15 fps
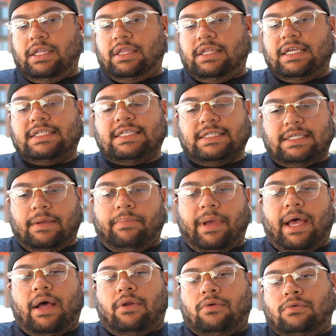is a
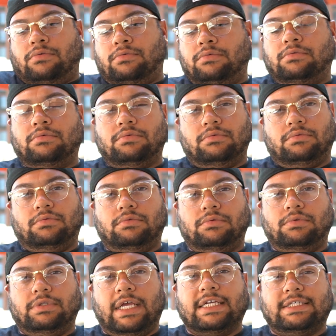battle
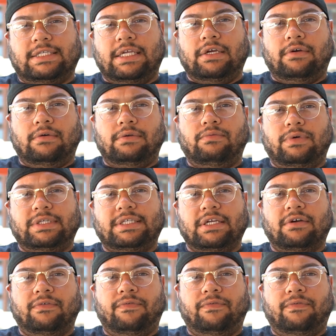that still we're still